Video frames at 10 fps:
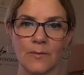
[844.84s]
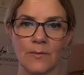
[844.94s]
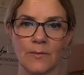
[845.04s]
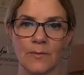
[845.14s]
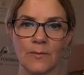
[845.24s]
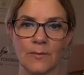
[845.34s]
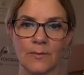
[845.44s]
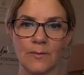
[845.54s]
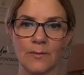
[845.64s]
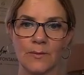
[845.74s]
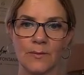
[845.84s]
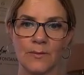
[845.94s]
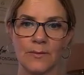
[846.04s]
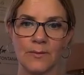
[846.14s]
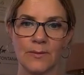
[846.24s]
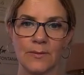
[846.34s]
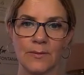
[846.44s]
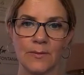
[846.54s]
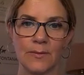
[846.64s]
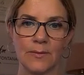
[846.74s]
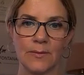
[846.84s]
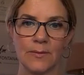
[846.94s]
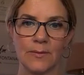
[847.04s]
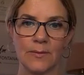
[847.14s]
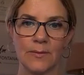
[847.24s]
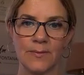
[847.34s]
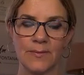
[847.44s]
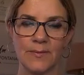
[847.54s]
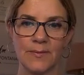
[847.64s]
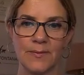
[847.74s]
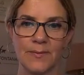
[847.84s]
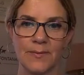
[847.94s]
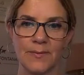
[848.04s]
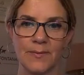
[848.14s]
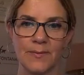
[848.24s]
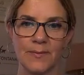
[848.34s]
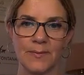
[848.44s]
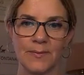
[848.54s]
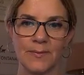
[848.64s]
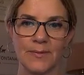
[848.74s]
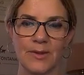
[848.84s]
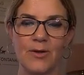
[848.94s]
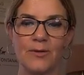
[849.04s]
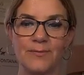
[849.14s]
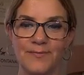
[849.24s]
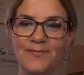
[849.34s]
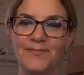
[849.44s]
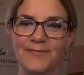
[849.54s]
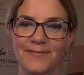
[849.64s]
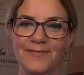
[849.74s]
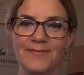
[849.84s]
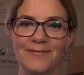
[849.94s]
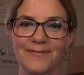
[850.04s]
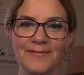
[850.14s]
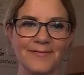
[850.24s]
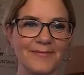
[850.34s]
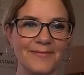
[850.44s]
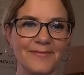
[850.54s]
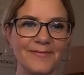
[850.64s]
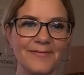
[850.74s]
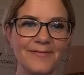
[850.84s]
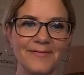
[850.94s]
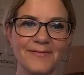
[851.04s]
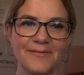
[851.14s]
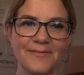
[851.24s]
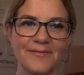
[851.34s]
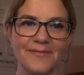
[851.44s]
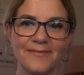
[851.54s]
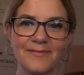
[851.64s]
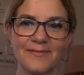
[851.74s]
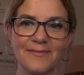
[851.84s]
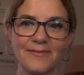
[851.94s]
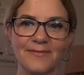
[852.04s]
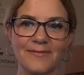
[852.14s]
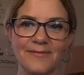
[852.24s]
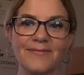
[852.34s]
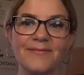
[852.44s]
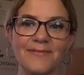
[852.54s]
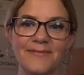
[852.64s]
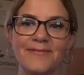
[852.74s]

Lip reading: No words are spoken by the person on screen.